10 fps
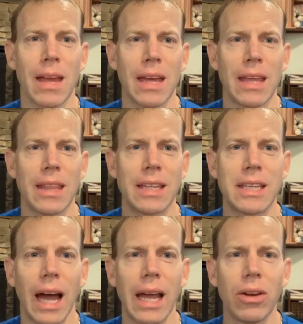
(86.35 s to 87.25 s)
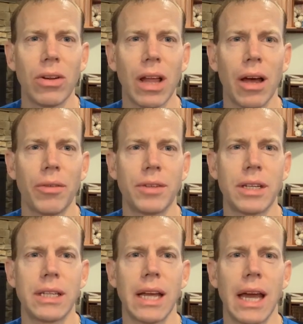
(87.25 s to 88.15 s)
the title of
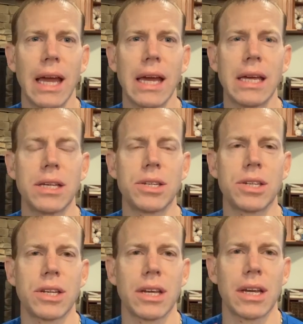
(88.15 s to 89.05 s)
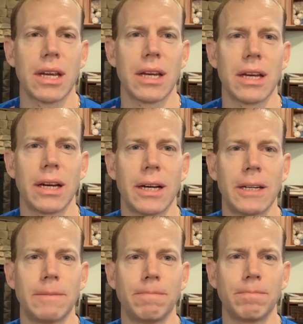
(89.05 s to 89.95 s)
today's
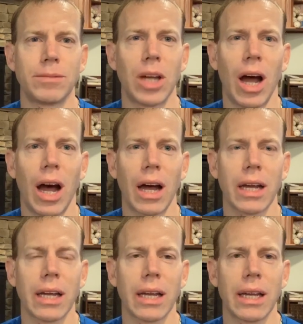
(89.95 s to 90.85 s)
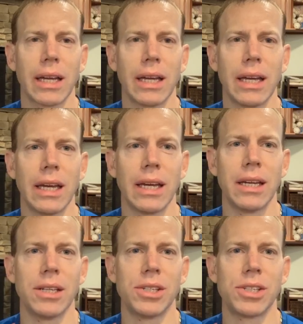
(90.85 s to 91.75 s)
talk
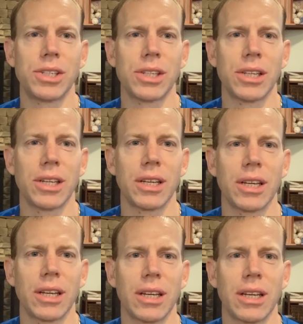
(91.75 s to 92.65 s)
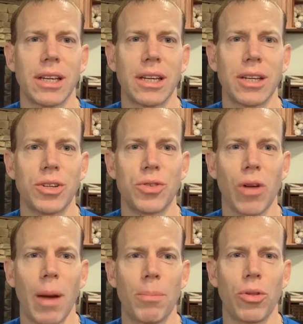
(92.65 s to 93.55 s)
is
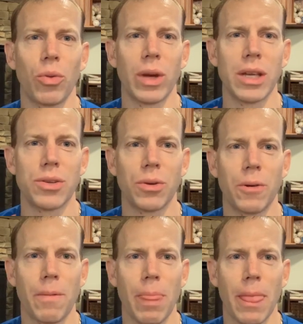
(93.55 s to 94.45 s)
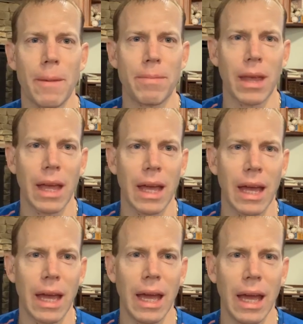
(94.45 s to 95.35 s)
Drop the Weasel.
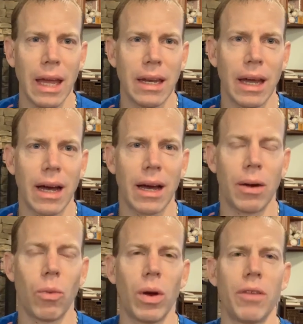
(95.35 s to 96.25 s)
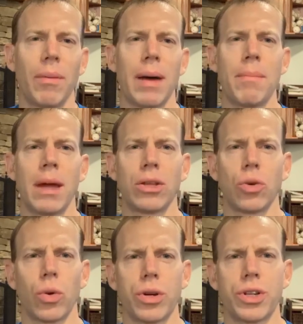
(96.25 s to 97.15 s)
And one of my
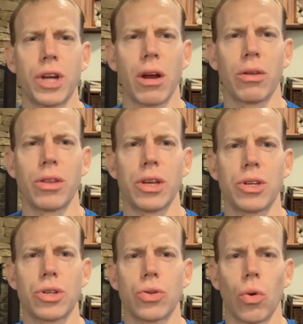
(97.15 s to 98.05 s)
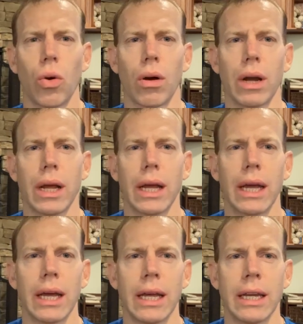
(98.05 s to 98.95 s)
mentors shared this story,
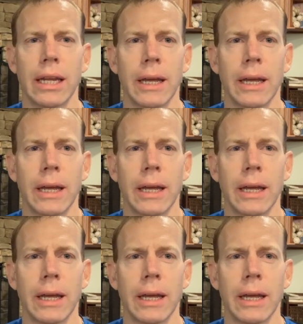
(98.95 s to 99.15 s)
and